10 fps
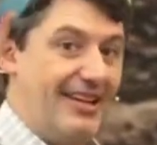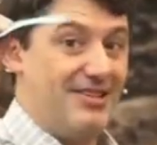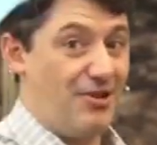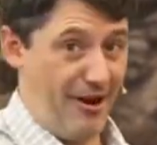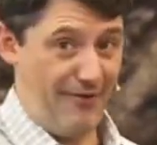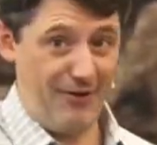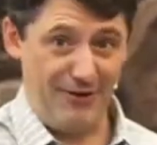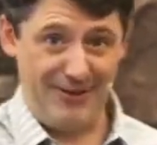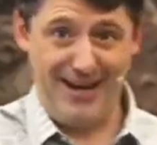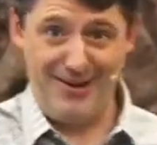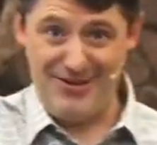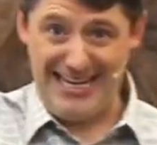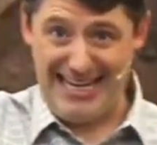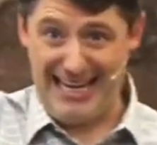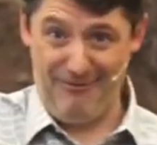Sorry if you're online, you
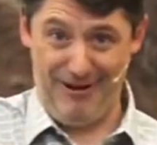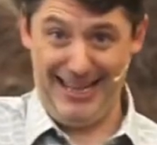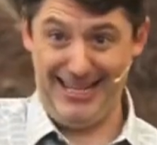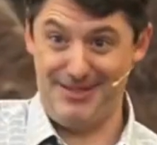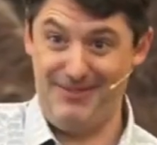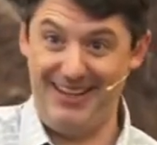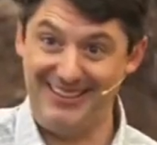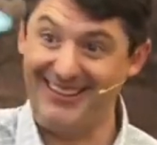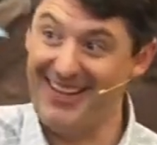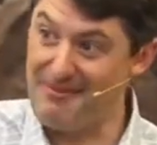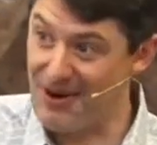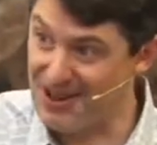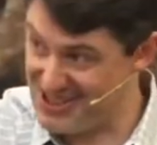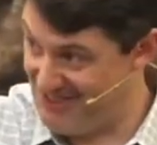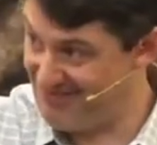didn't get one of these, but in
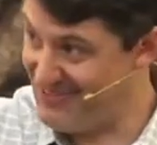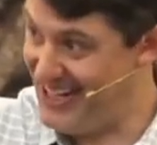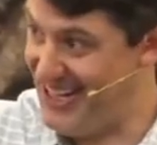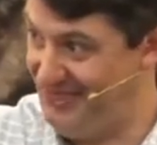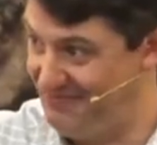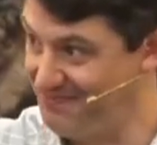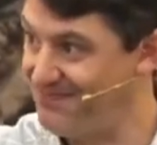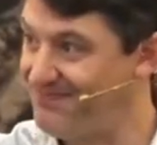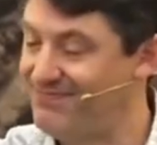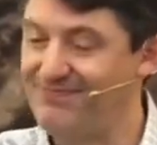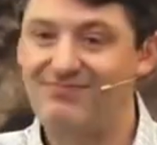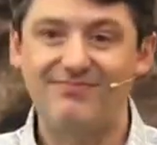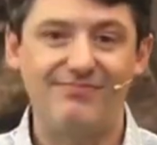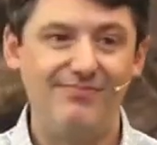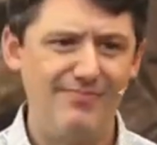person, you did.
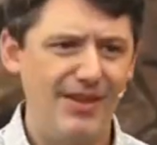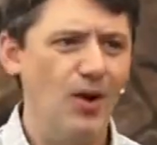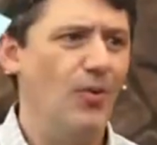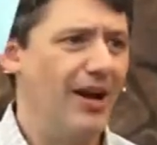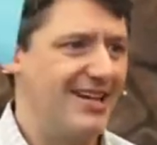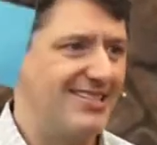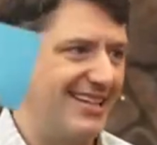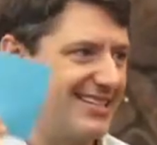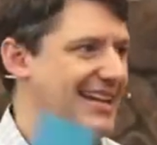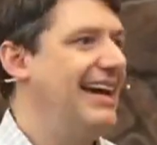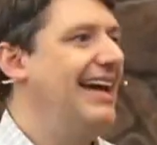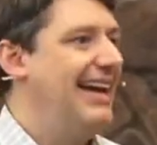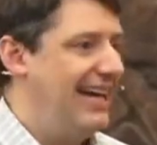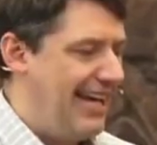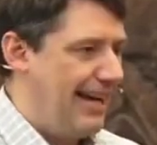What is this?
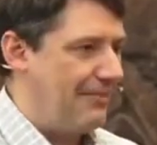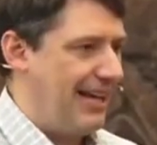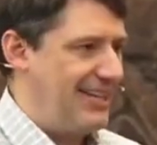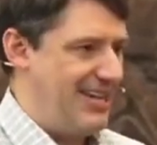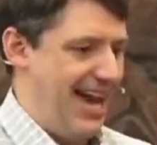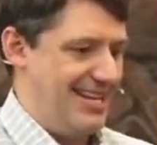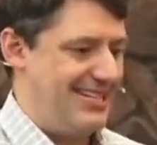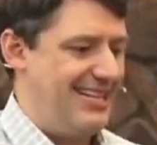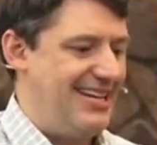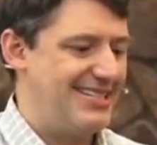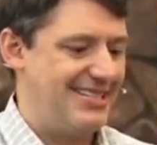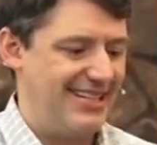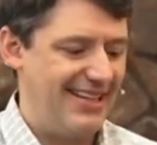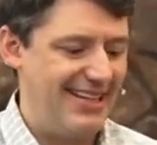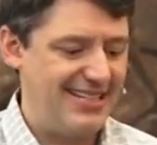I'm glad you asked. This
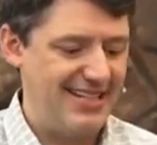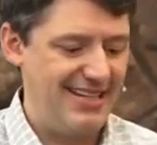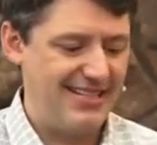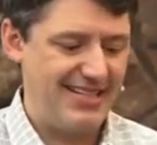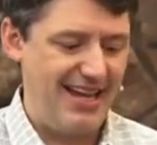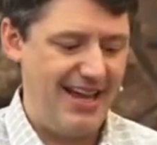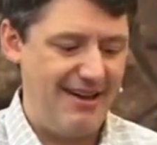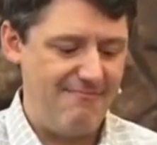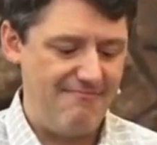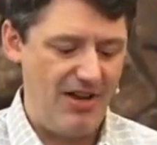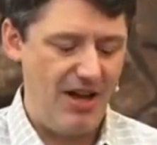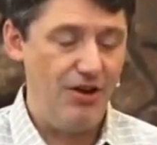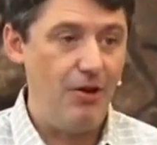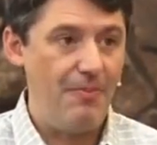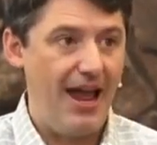is a
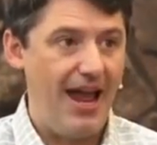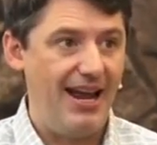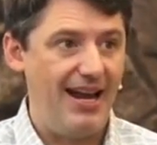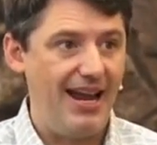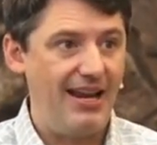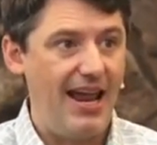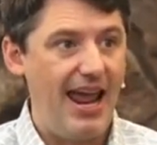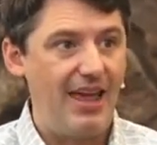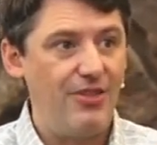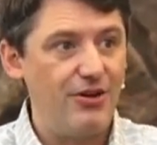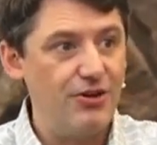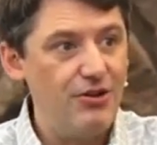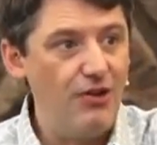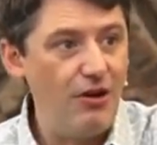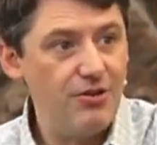notepad, and there you
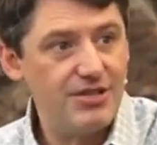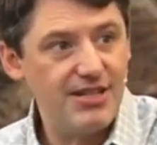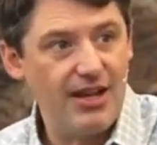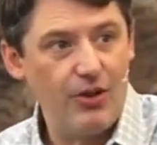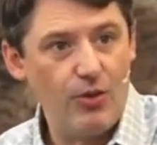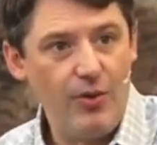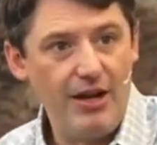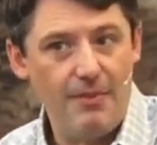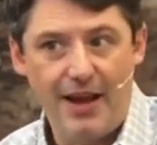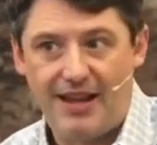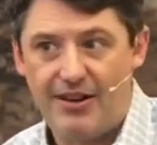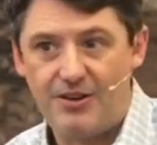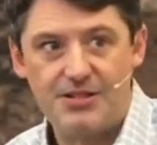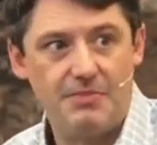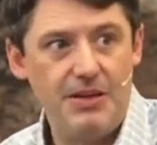notice on the window back
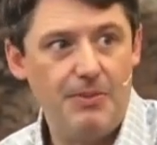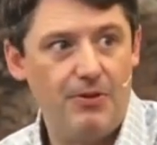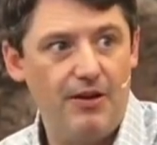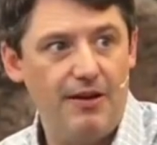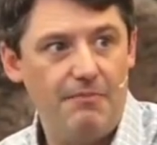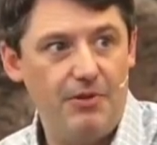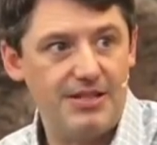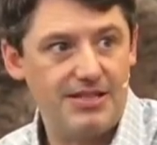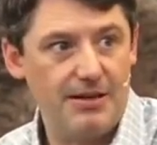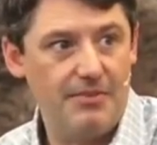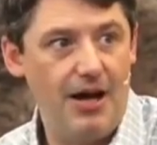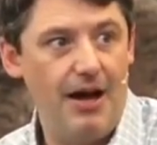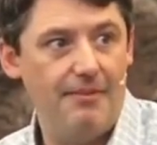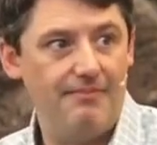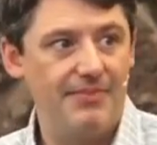here, some people have put some
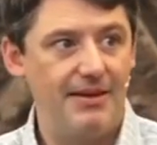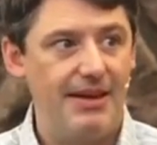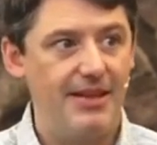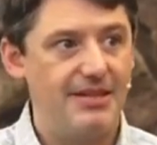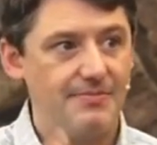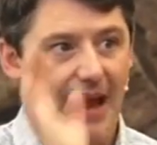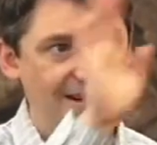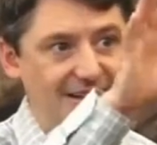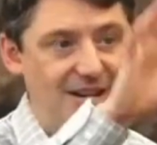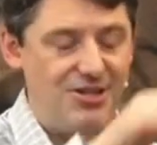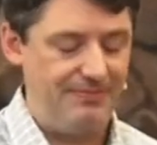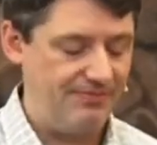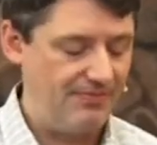up in this back section.